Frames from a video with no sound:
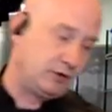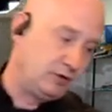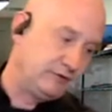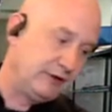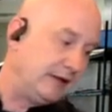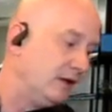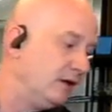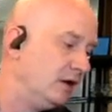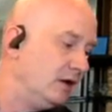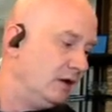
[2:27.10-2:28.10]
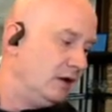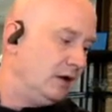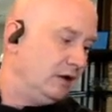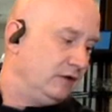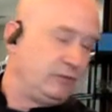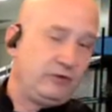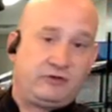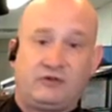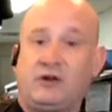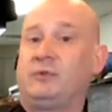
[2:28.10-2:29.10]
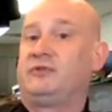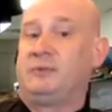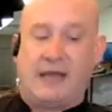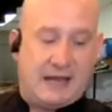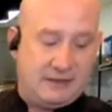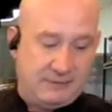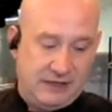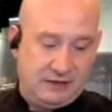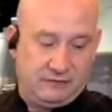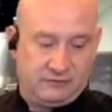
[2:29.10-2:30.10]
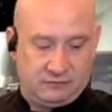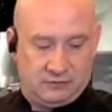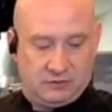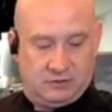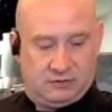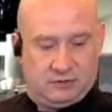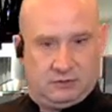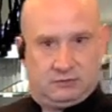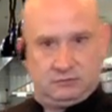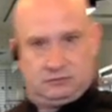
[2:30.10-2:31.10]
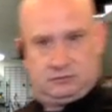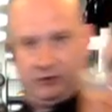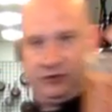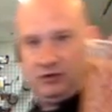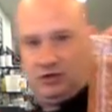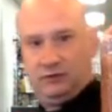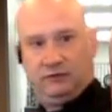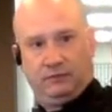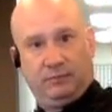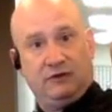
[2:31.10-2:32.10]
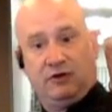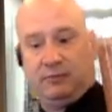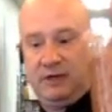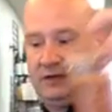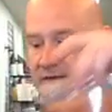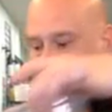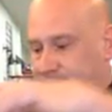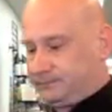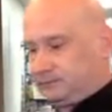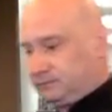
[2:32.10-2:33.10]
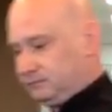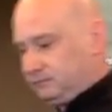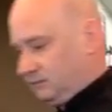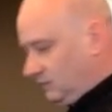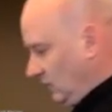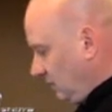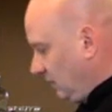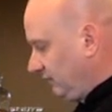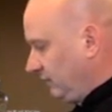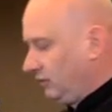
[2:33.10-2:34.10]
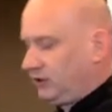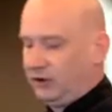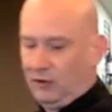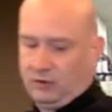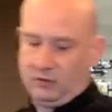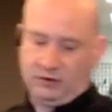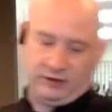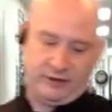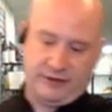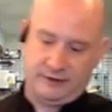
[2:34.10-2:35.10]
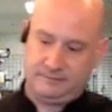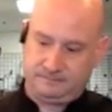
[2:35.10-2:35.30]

overnight. So we're just going to start with some canned beans with the juice, pinto beans. We have a little canola oil in there,